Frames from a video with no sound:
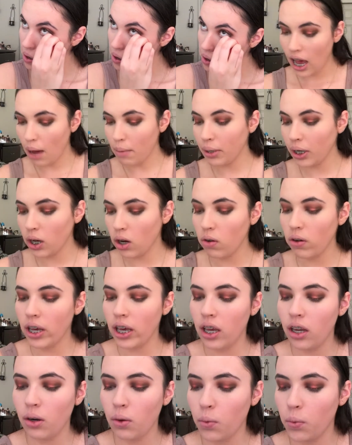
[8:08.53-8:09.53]
I'm going to go
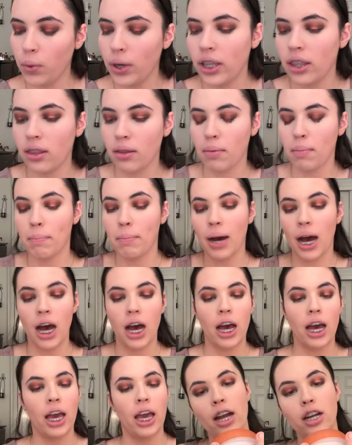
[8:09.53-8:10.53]
in with
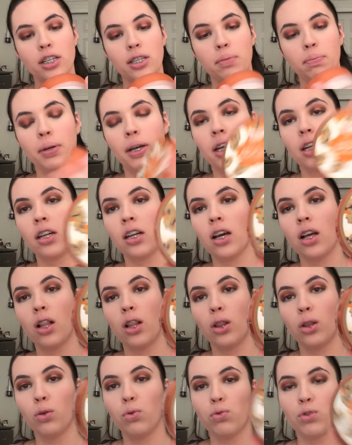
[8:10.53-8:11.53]
my Airspun
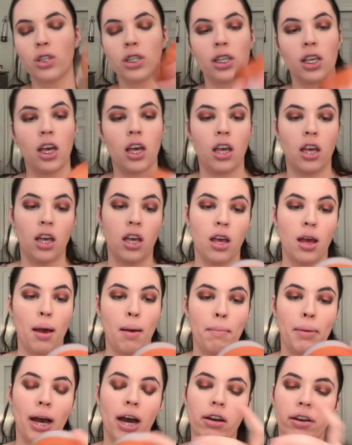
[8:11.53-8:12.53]
Loose
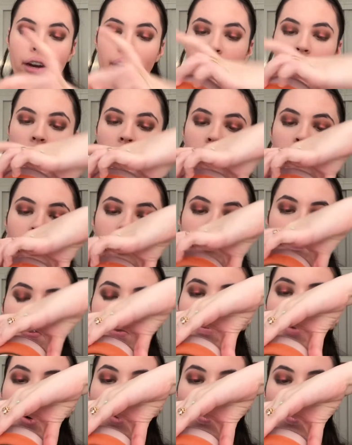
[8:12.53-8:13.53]
Powder. I got this
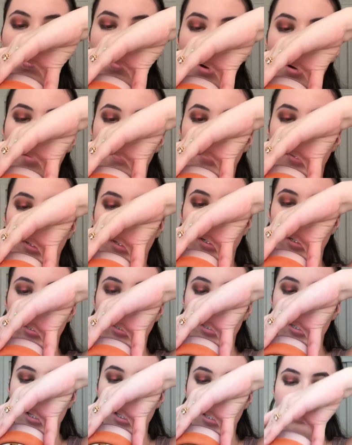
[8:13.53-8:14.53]
from
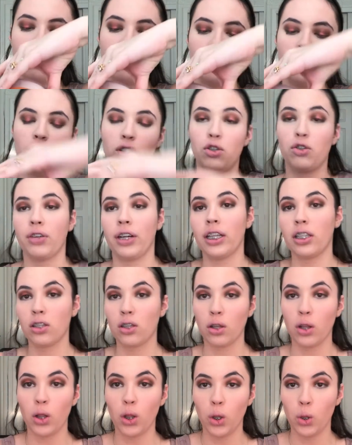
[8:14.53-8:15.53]
Walmart. This is a
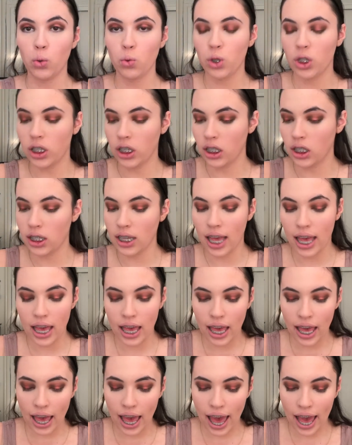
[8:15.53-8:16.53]
translucent
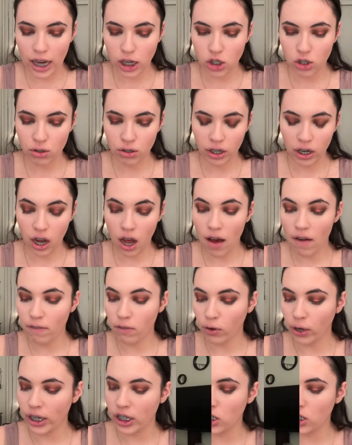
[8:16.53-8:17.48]
extra coverage.